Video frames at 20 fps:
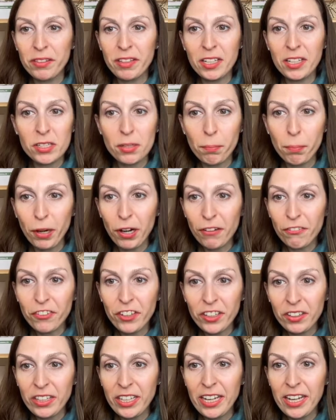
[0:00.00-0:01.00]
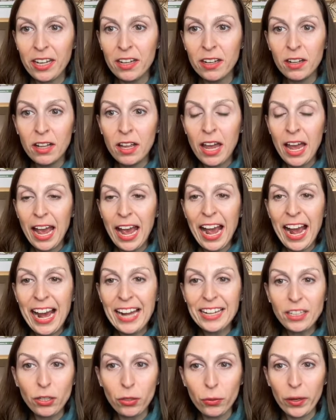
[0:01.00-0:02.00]
when there's a perfectly
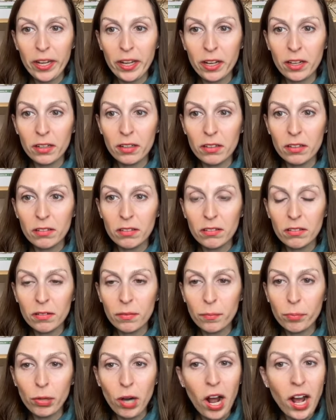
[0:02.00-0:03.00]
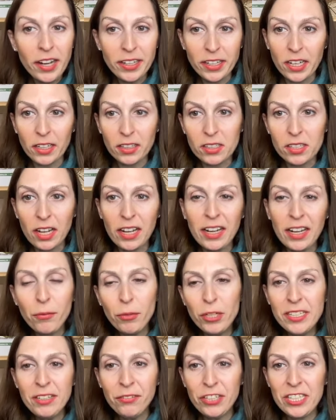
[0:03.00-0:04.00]
adequate product. And I
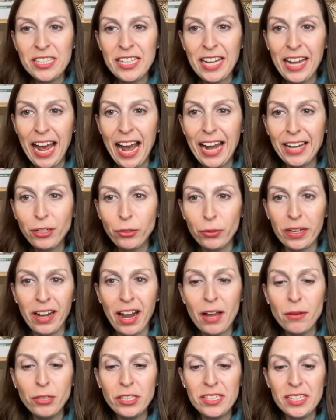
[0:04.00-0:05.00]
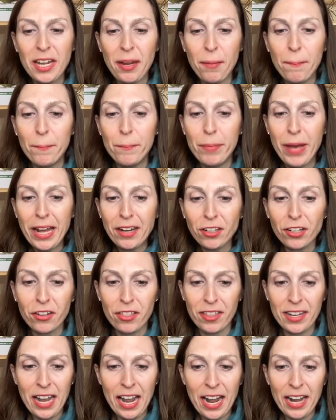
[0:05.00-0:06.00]
wouldn't even say adequate, I would say better
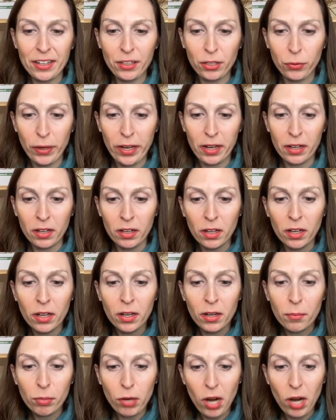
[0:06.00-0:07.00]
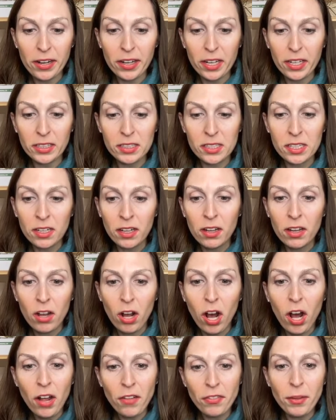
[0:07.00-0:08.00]
than adequate product
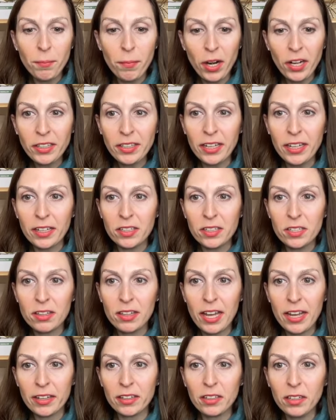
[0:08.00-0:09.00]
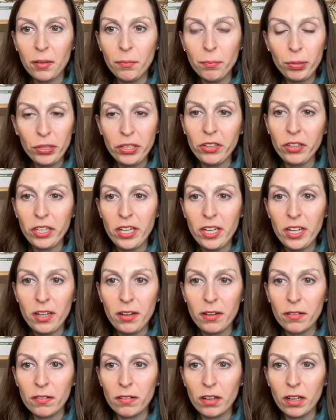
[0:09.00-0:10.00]
on the market that
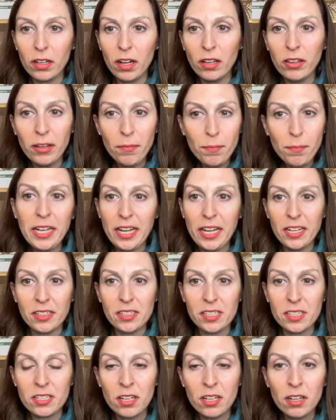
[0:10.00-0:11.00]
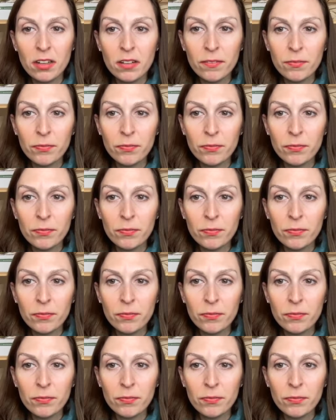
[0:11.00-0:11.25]
completely eliminates